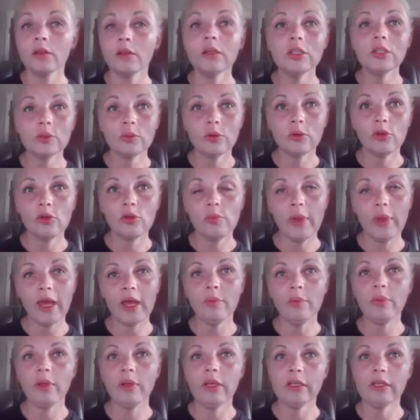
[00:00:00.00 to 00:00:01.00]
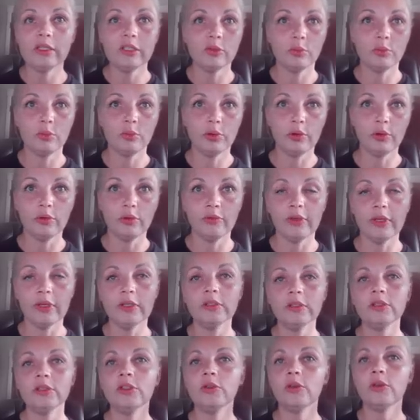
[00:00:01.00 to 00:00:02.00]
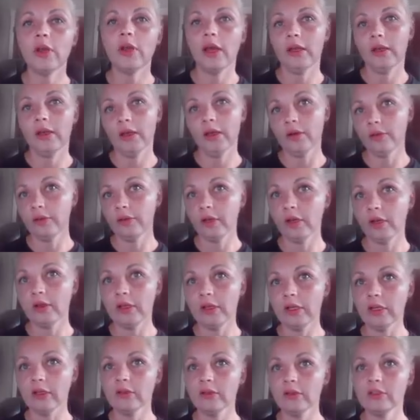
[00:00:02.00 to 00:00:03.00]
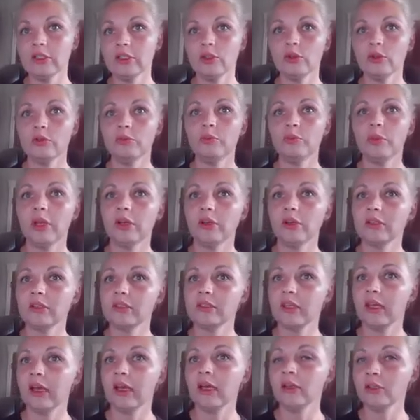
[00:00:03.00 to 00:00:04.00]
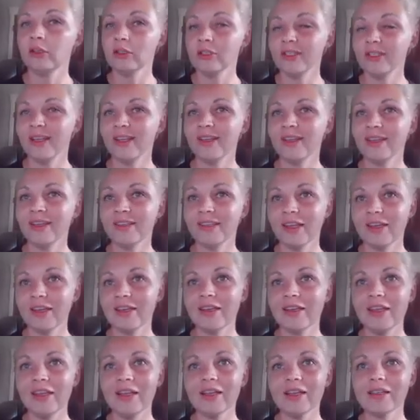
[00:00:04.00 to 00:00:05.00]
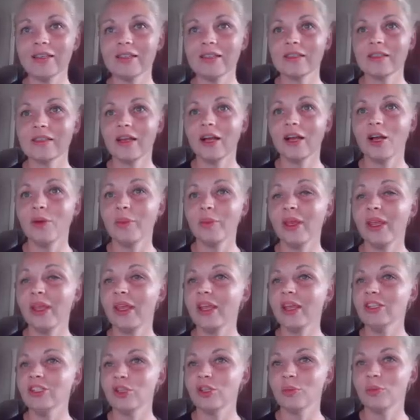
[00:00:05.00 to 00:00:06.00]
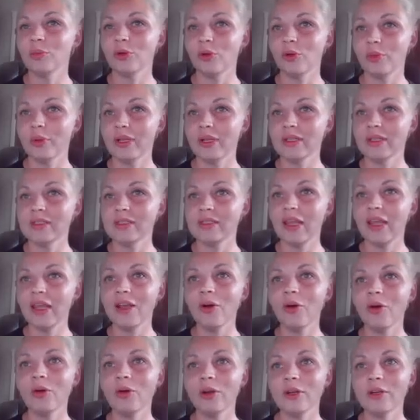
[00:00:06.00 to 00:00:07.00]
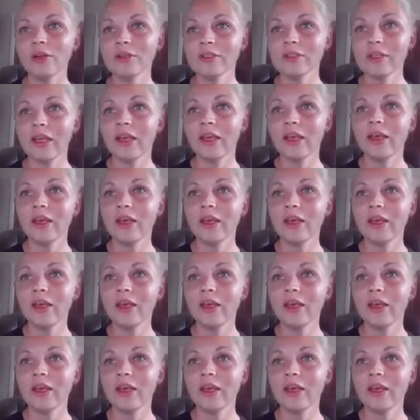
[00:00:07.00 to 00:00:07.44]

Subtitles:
This roadmap is proven to guide healthcare leaders to better understand the techniques, engage the appropriate stakeholders,